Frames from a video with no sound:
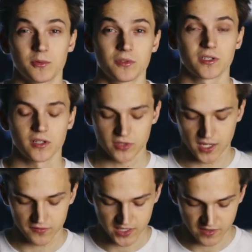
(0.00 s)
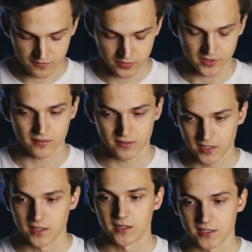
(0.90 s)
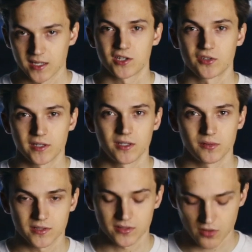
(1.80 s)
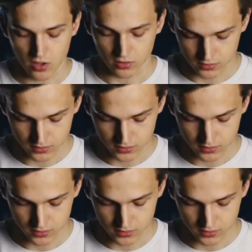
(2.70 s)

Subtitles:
to install a drive shaft, but it's kind of tricky to install.